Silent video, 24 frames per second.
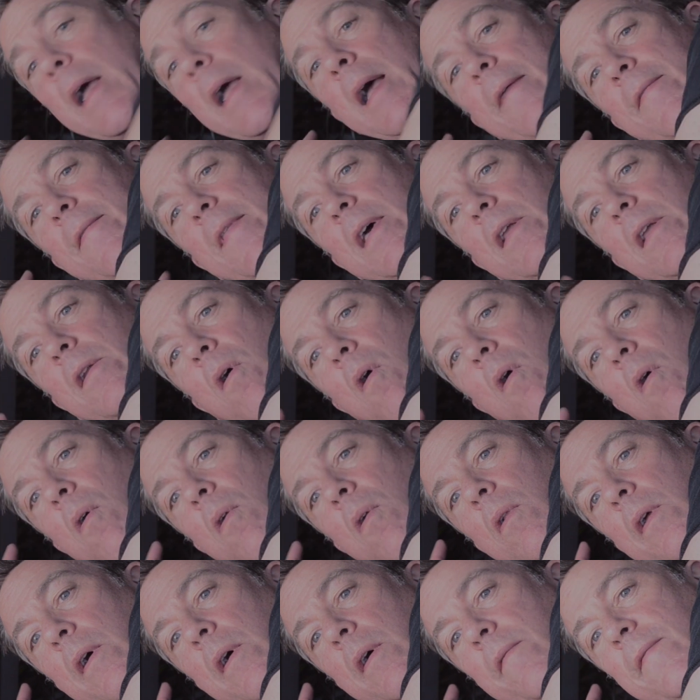and then
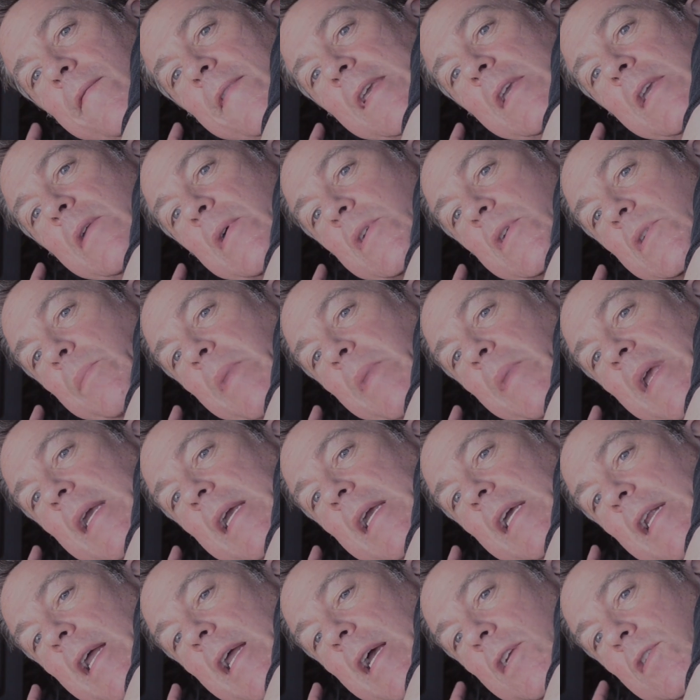all of the USB
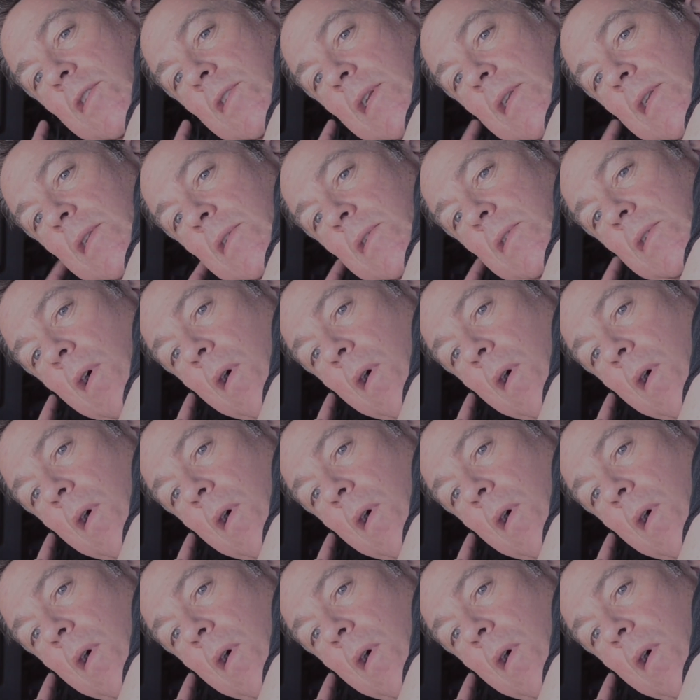connections